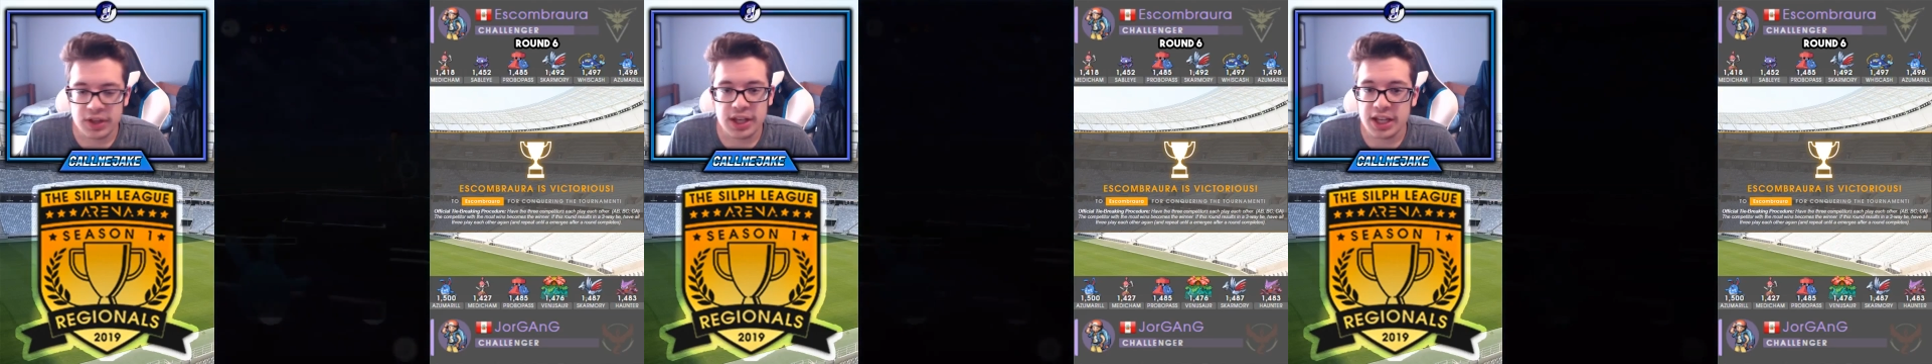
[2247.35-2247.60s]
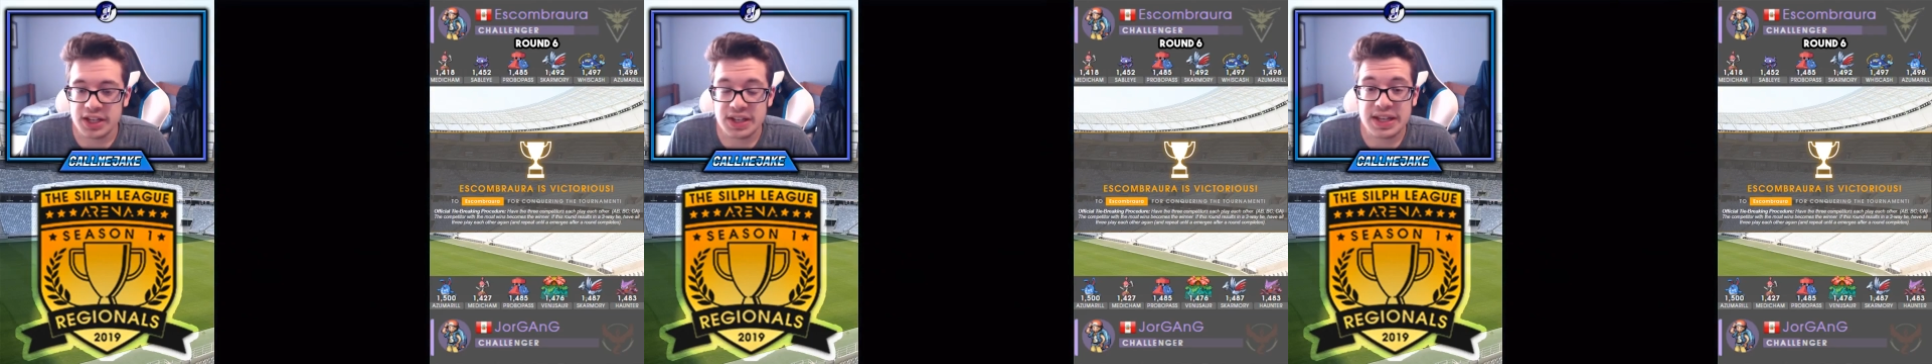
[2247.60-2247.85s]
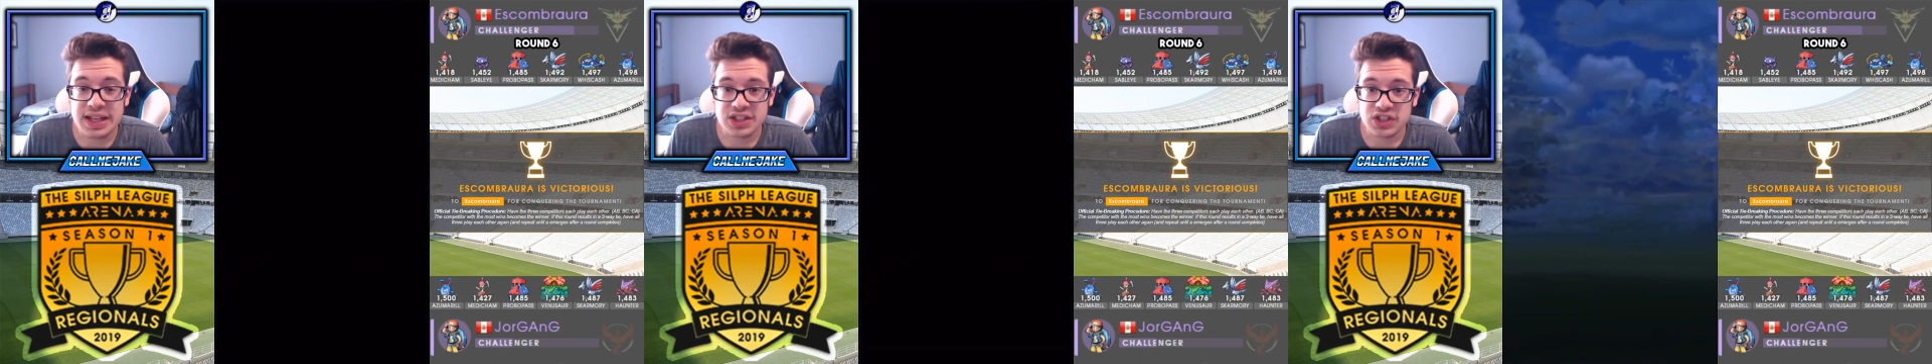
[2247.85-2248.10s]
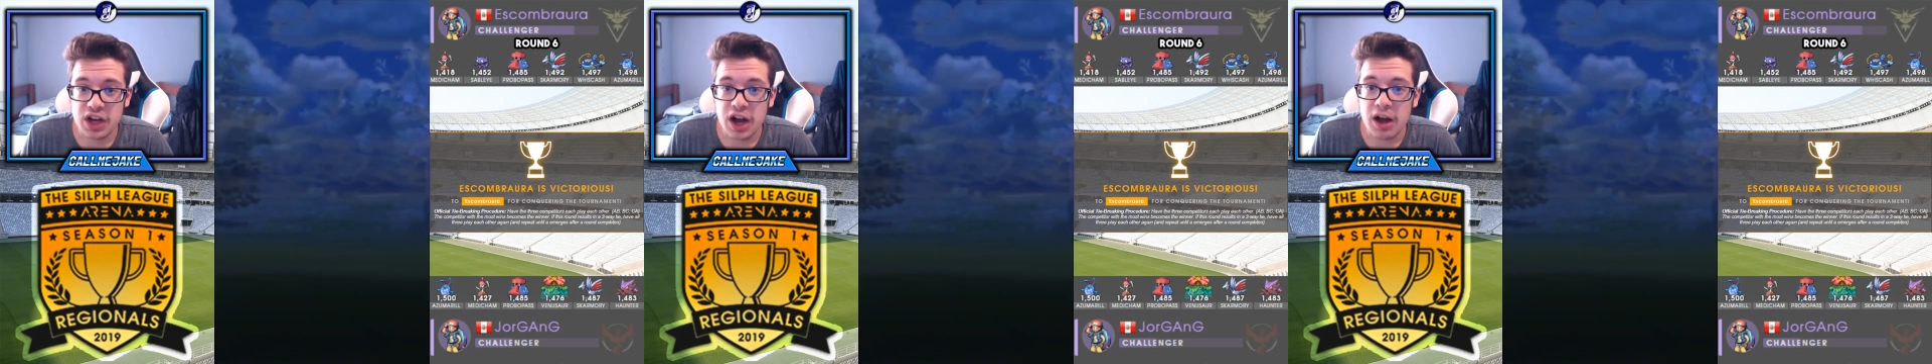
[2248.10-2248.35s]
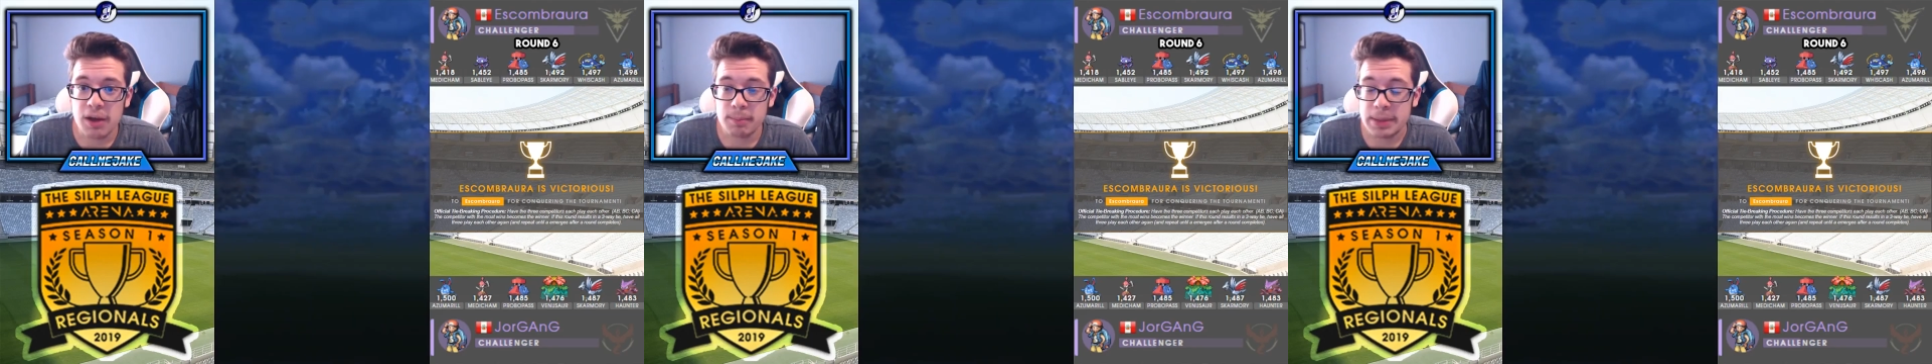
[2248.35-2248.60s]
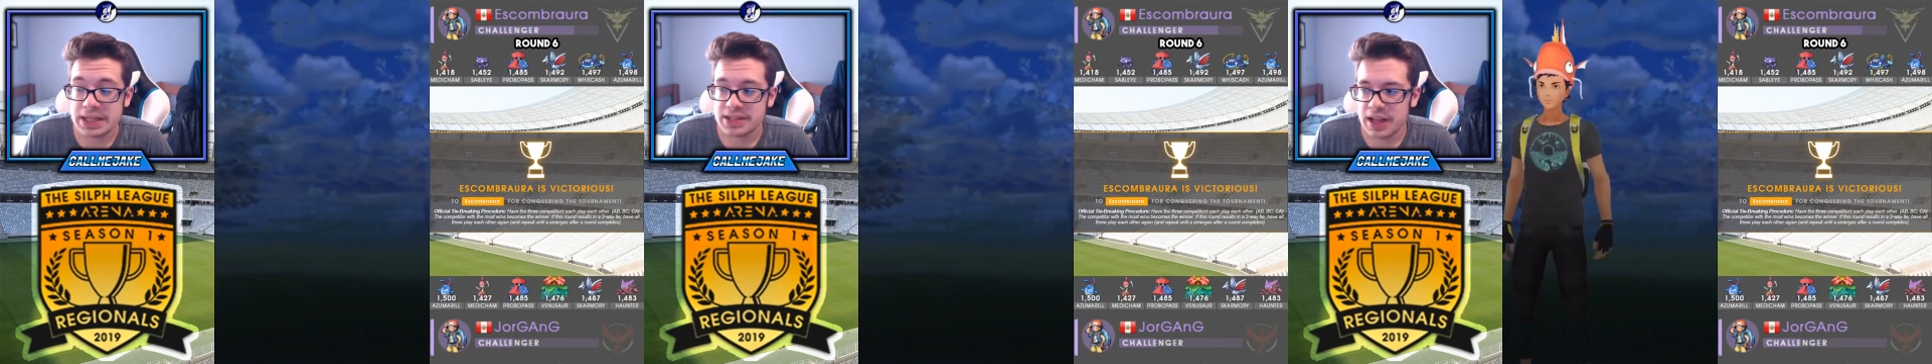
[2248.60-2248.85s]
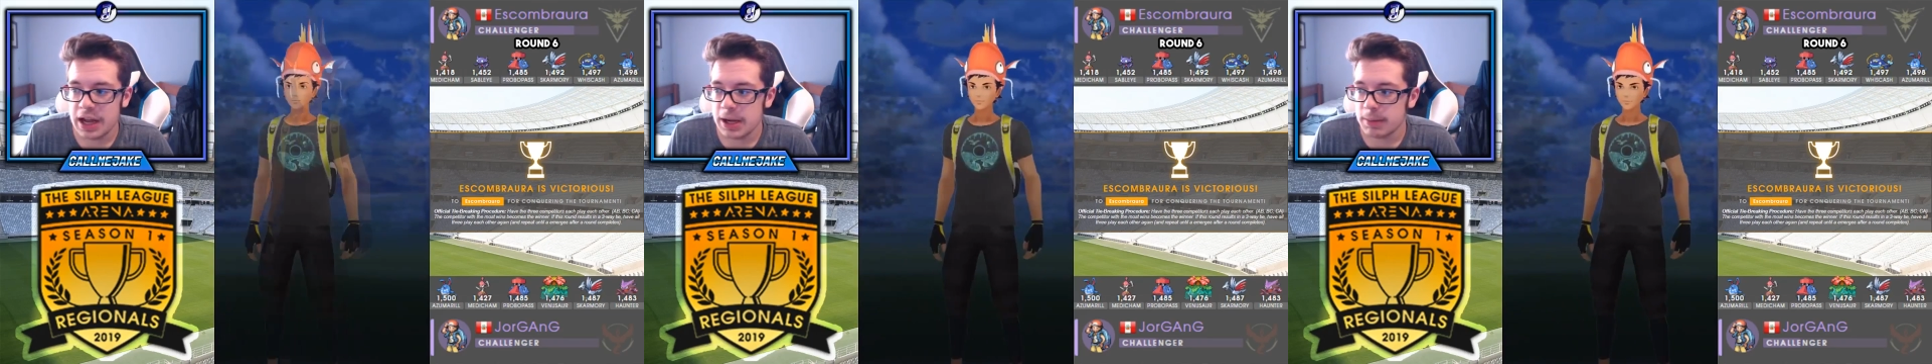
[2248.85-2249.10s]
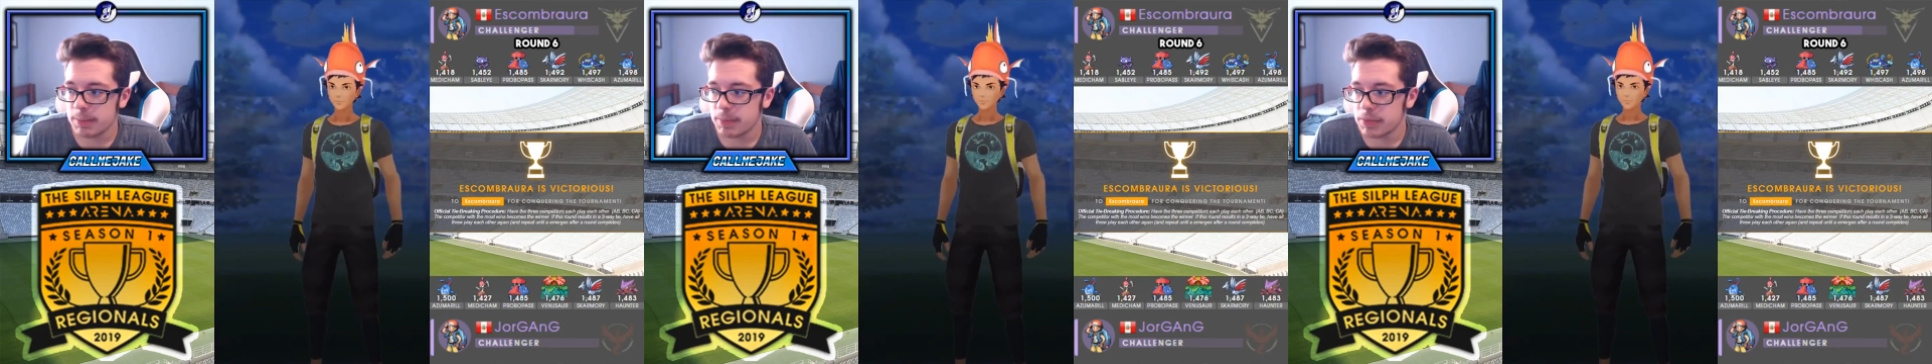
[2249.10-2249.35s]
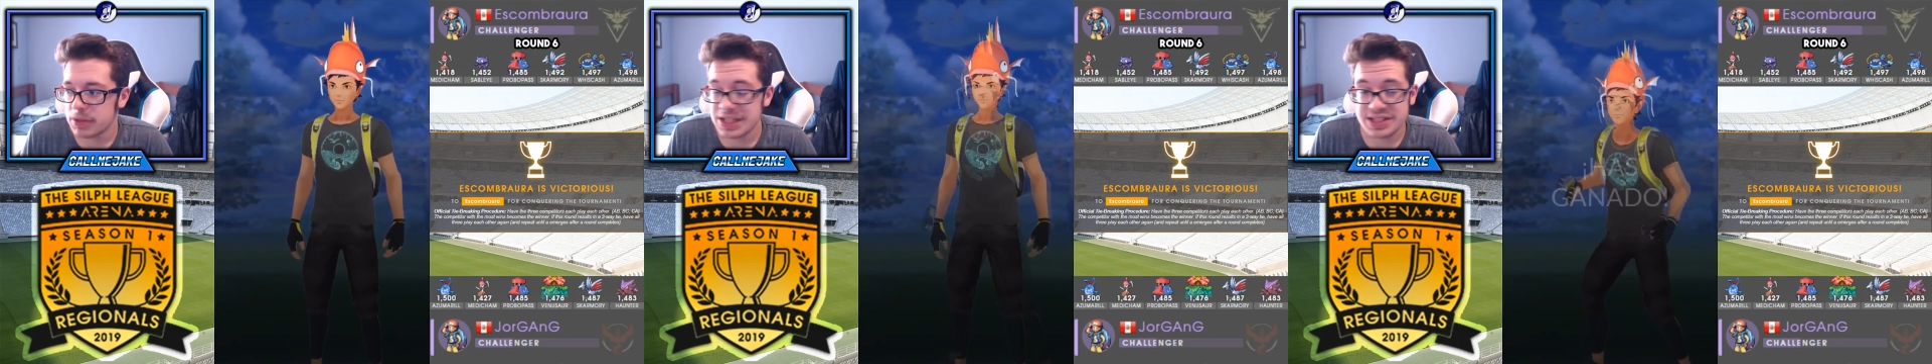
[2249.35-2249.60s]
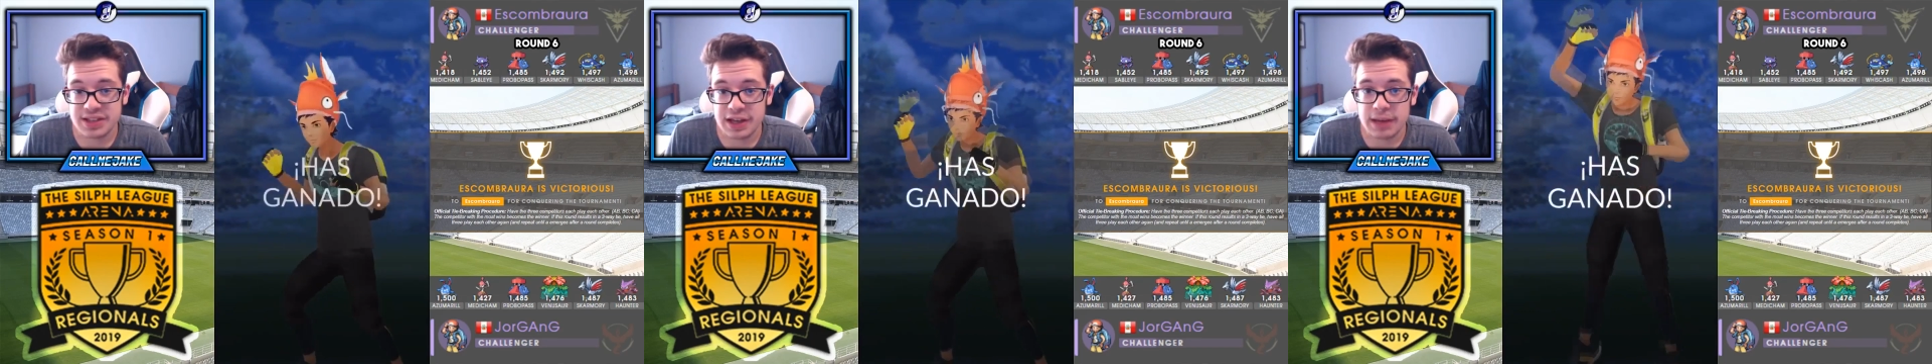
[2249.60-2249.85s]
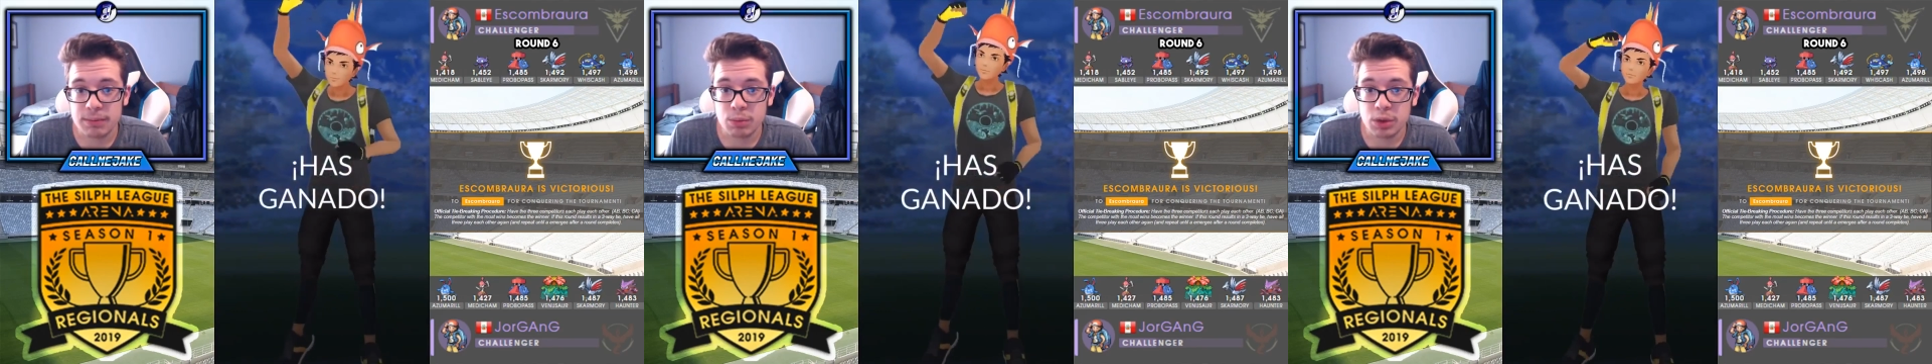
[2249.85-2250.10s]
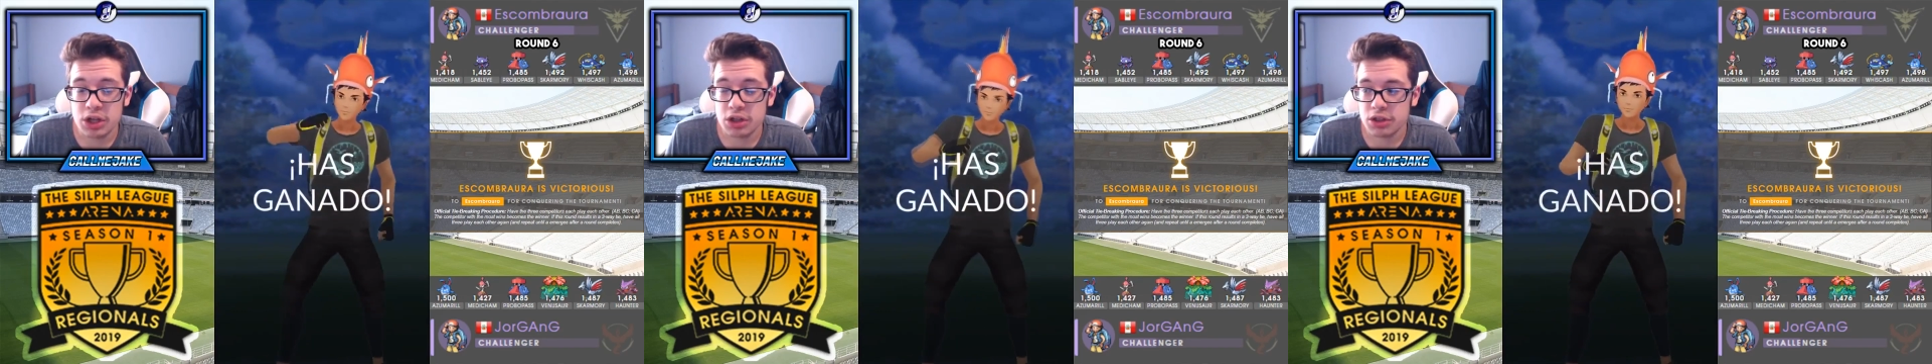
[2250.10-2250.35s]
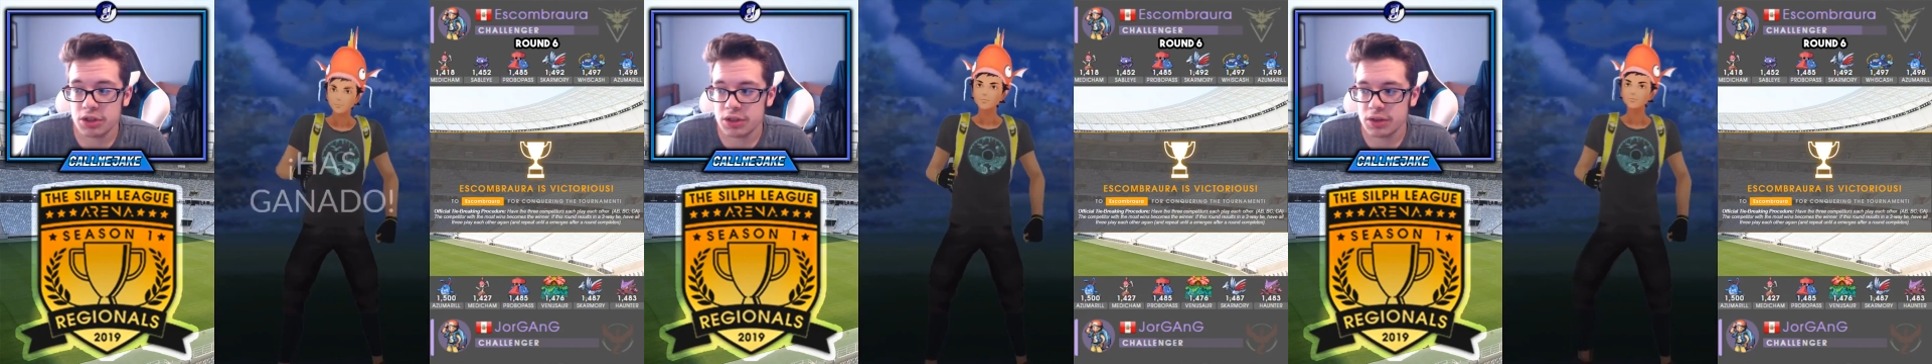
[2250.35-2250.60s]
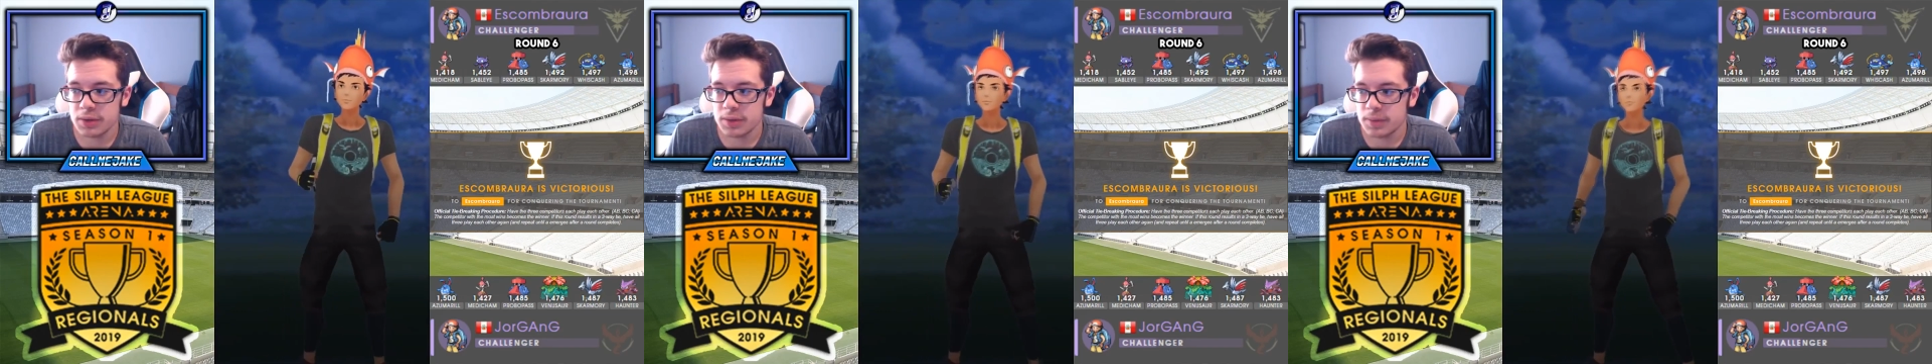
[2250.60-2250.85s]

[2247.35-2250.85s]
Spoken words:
and he gets caught big time this time with